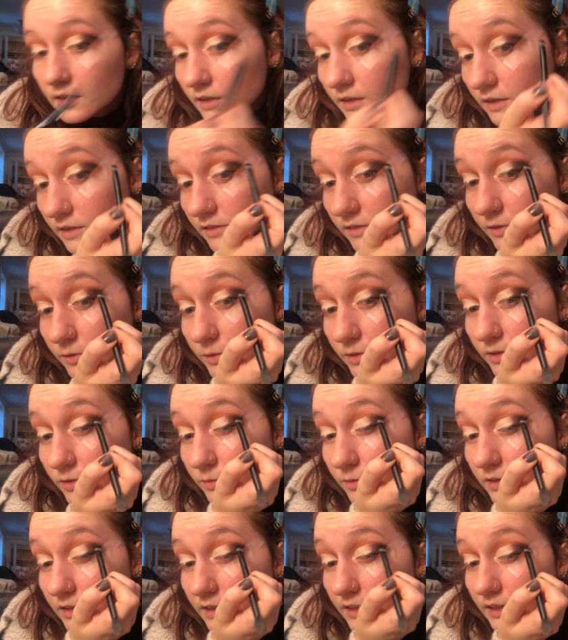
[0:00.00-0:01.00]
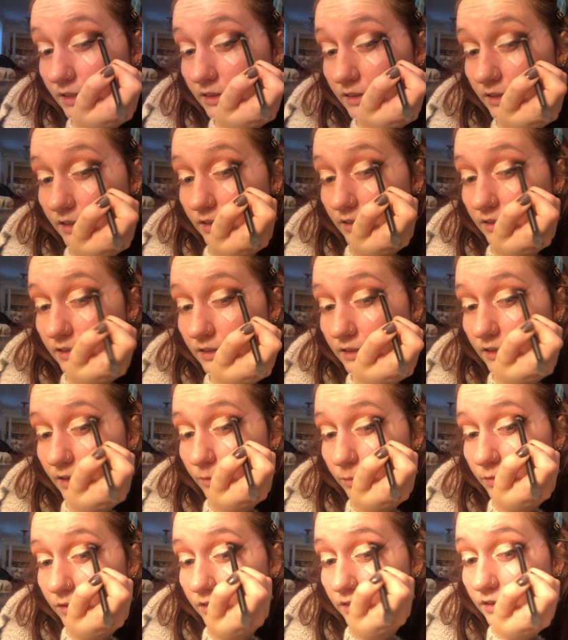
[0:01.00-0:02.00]
Because I really want to get that
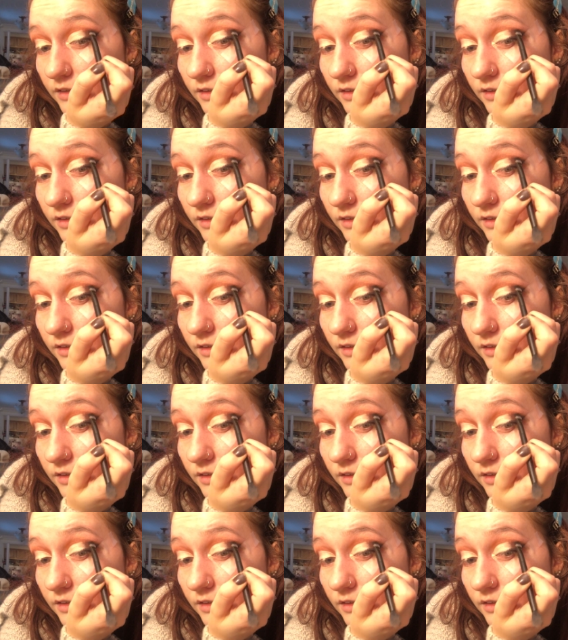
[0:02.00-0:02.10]
depth.